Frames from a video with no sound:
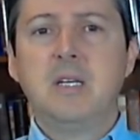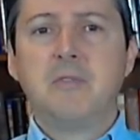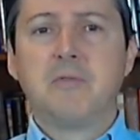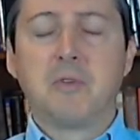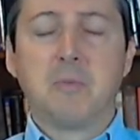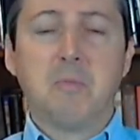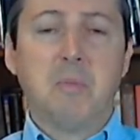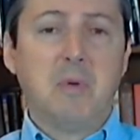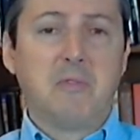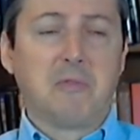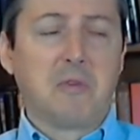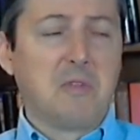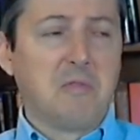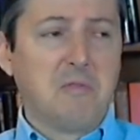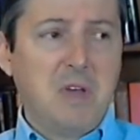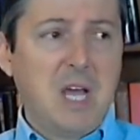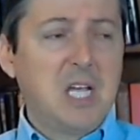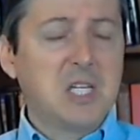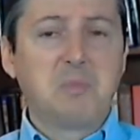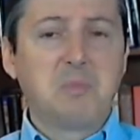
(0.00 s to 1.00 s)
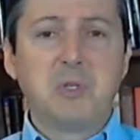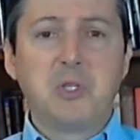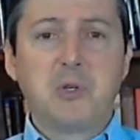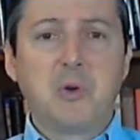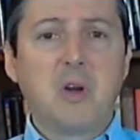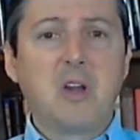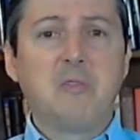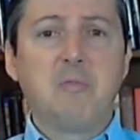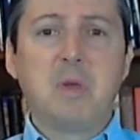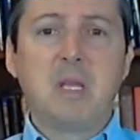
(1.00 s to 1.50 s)
for the vast
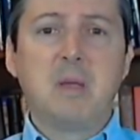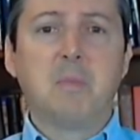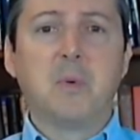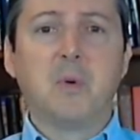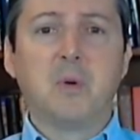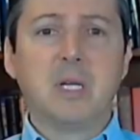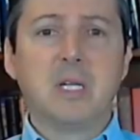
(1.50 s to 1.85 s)
majority of people,